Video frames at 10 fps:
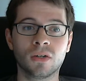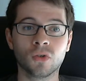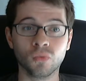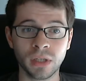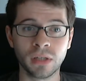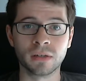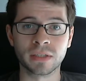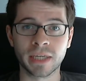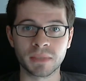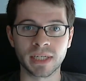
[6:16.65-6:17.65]
a really long
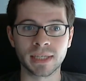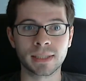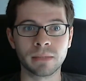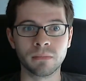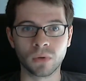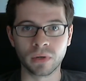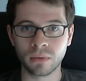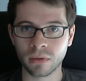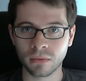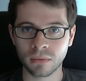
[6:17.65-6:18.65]
time to get to that point
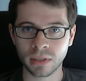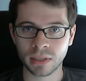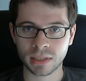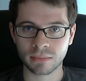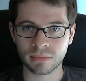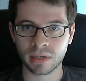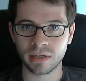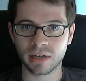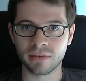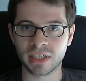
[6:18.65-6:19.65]
where it works, but
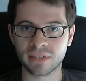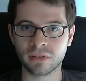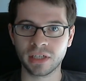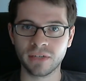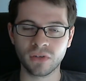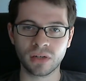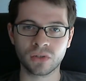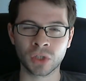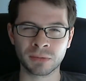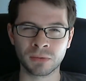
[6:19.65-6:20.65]
I would definitely, if you had a
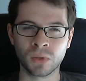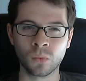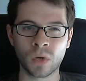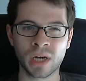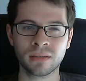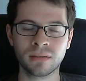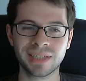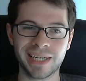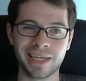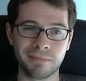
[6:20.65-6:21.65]
choice between wild
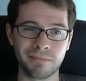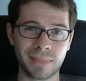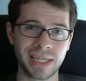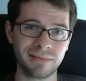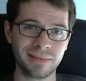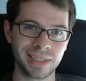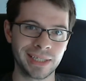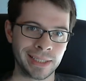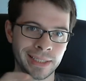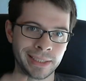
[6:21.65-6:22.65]
and mild,
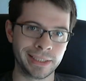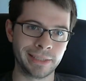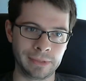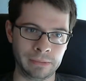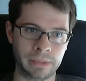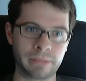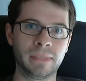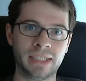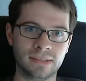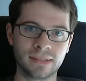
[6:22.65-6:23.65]
definitely pick
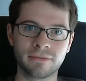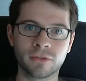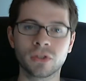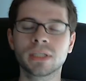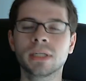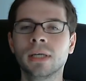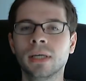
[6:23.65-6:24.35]
mild first.